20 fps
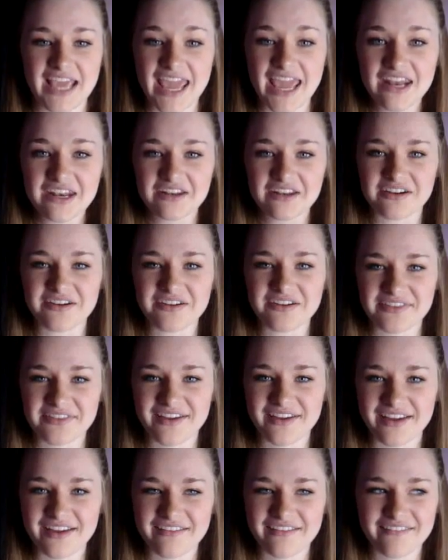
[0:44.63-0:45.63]
candle
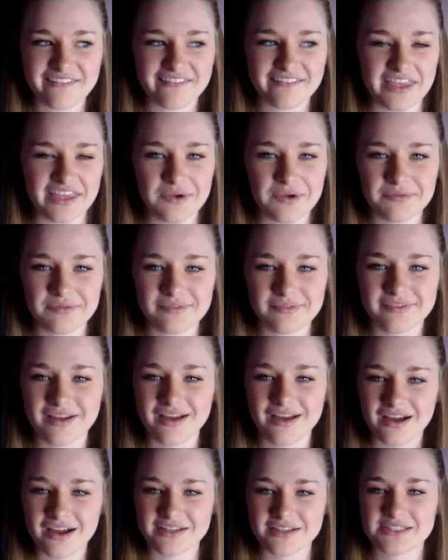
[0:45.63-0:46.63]
thing. Like you,
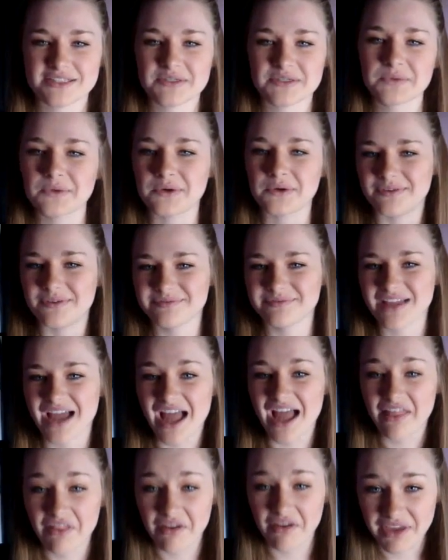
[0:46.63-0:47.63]
oh, it's cool.
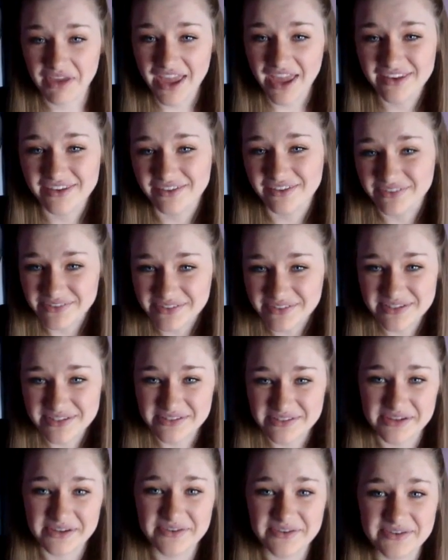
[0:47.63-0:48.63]
I love candles,
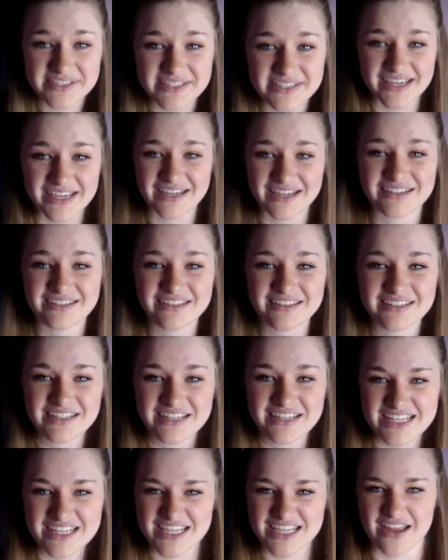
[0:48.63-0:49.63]
so it's like a
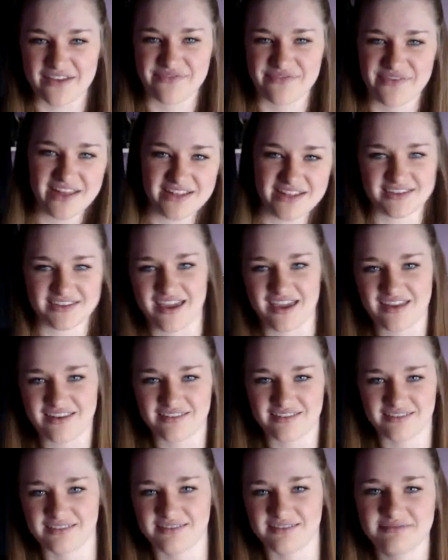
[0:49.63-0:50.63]
fancy
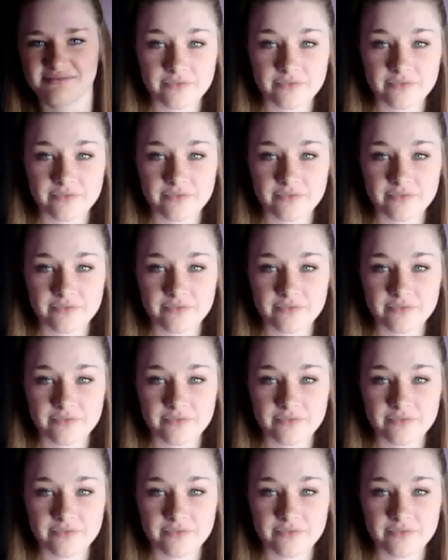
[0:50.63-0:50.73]
candle.